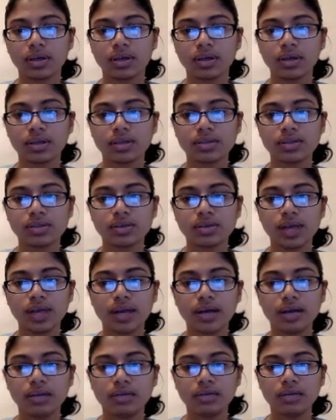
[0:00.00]
So
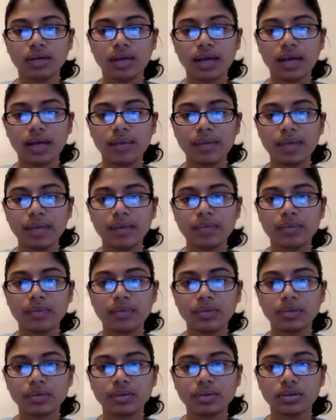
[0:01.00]
now I'm able
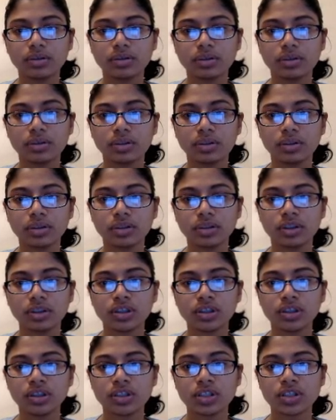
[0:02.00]

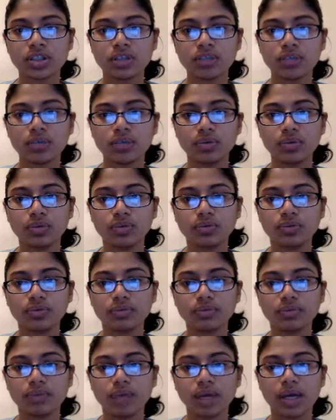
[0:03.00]
to move
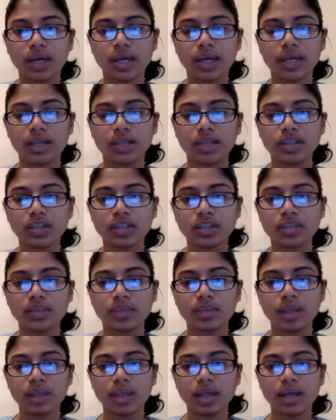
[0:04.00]
my ship
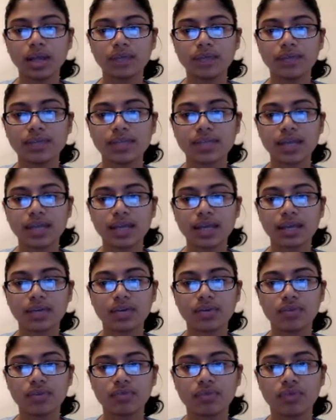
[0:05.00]
left and
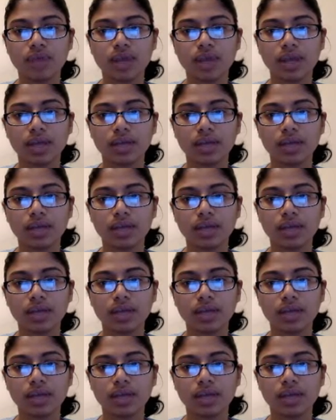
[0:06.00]
right.